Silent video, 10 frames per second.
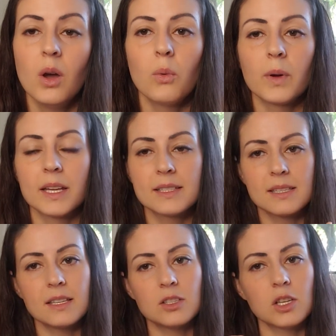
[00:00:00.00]
When it's
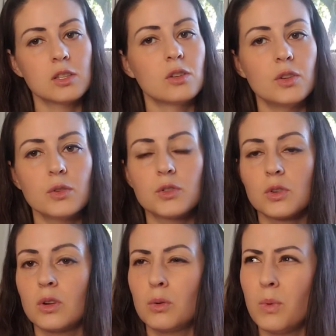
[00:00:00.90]
this just
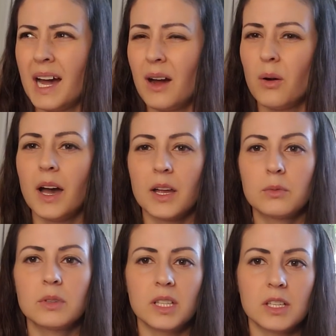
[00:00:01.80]
neutral, wow, I
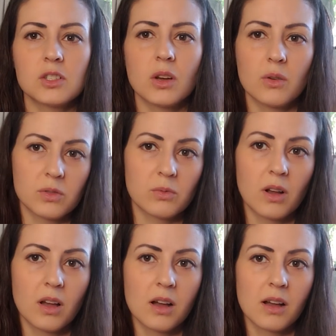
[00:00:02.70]
really chose
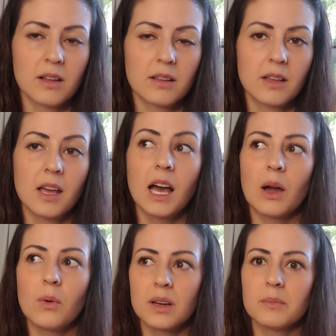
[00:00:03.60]
wrong. I
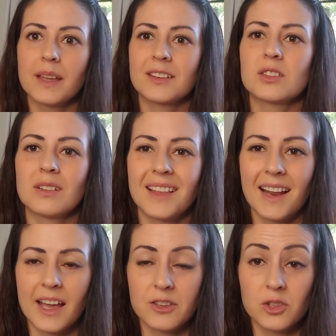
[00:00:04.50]
want to make sure that
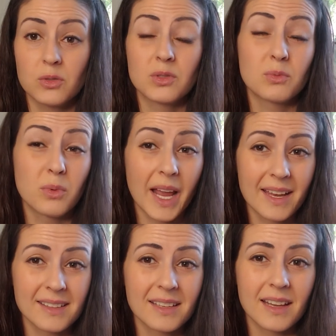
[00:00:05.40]
I choose
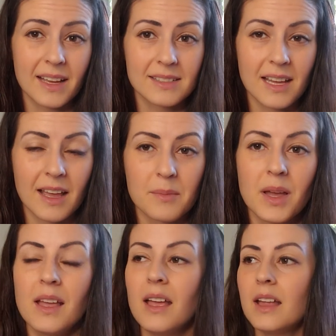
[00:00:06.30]
right next time.
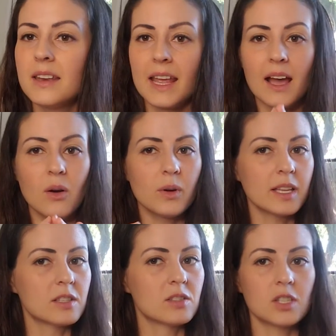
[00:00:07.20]
Now
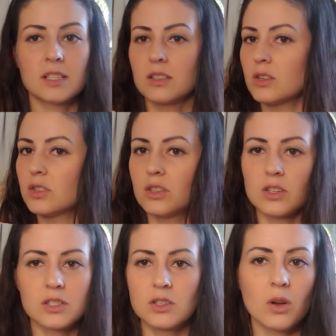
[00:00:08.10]
it's just,
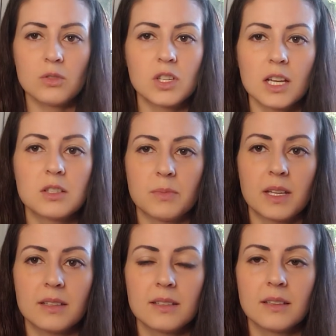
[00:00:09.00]
there's no
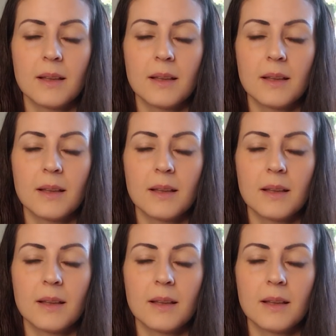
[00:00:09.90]
judgment.